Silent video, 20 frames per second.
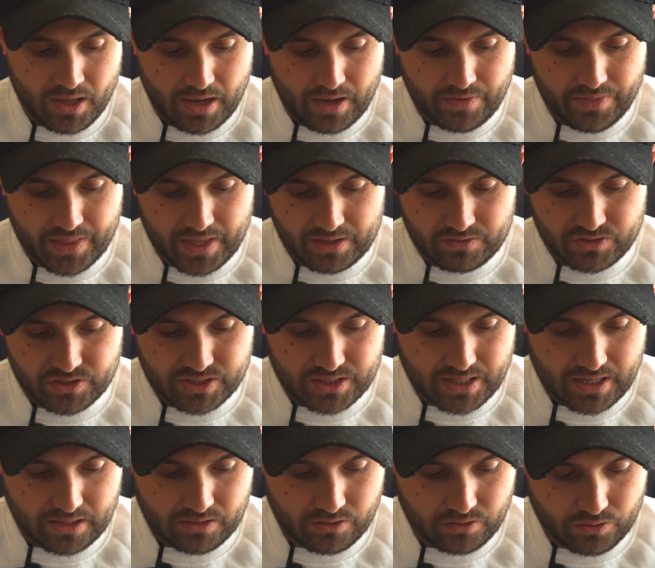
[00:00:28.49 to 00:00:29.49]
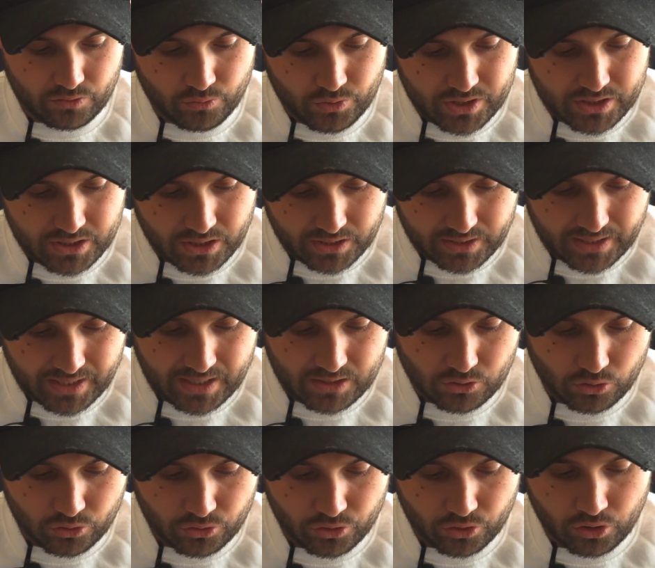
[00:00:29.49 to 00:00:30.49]
And they've said that the restart date
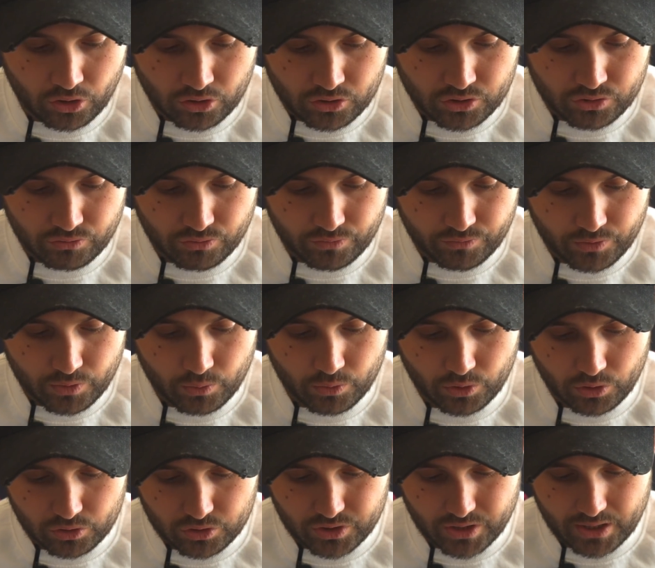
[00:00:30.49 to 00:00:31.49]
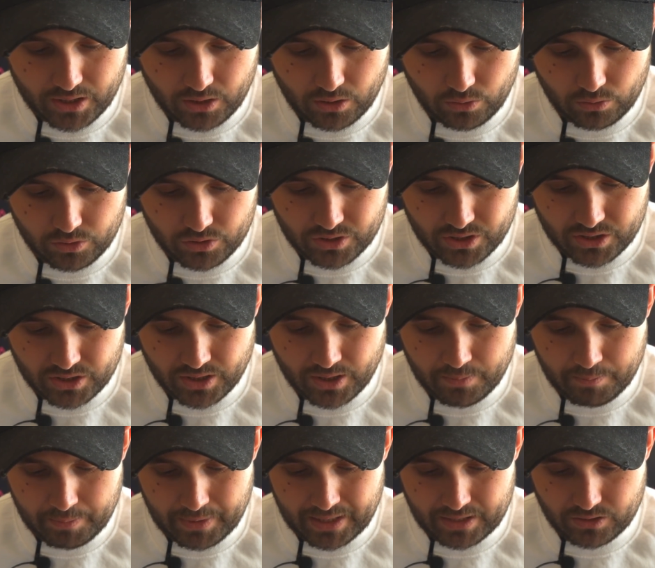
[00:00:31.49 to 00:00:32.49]
is under constant review with all stakeholders as the
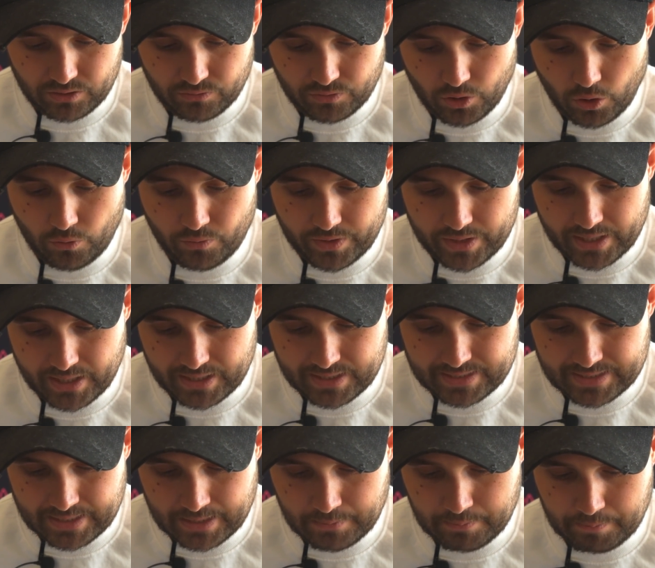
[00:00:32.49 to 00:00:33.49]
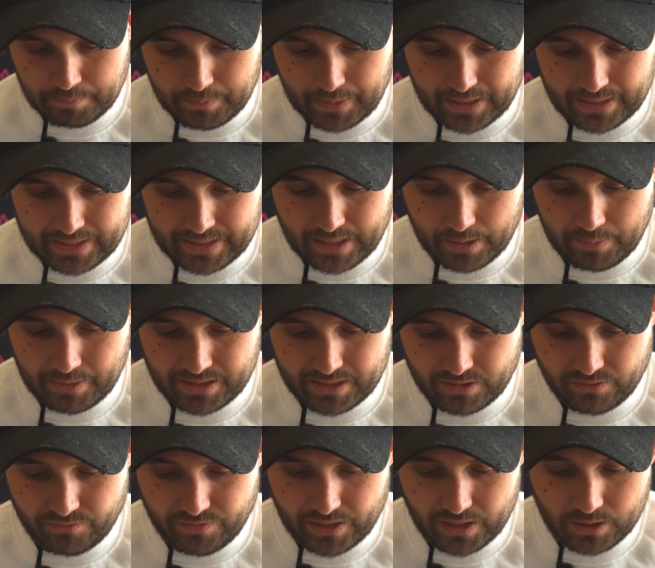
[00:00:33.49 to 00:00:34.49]
impact of COVID-19 pandemic
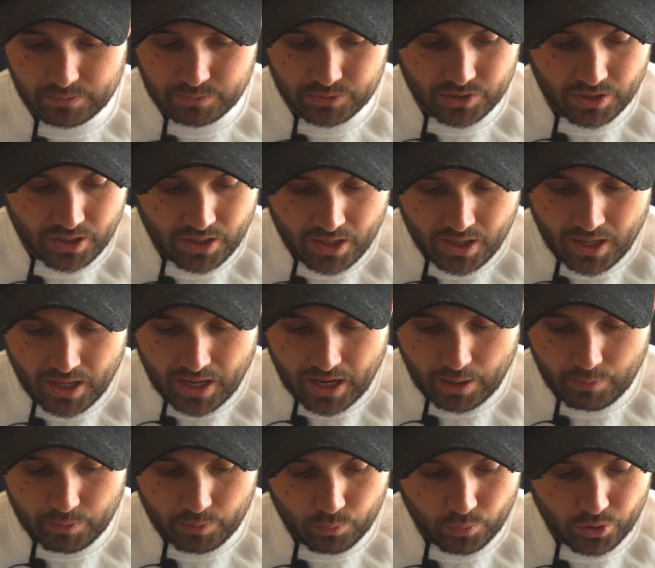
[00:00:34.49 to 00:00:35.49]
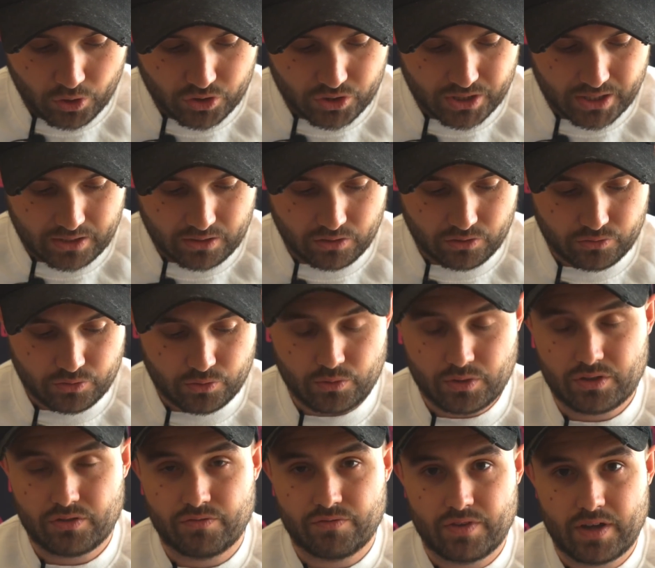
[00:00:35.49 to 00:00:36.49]
develops and we work together through
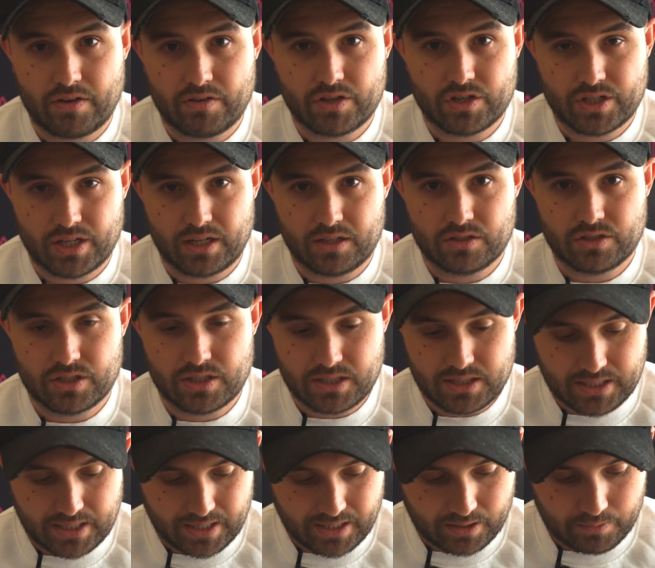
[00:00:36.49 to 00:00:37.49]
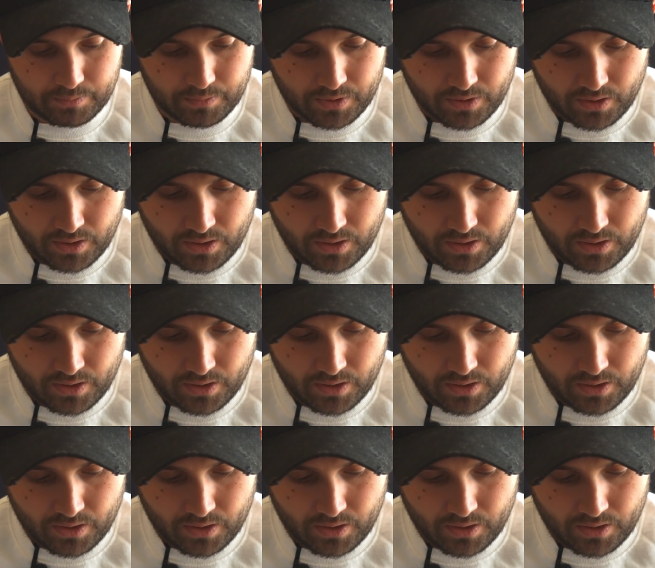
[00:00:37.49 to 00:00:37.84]
this very challenging time.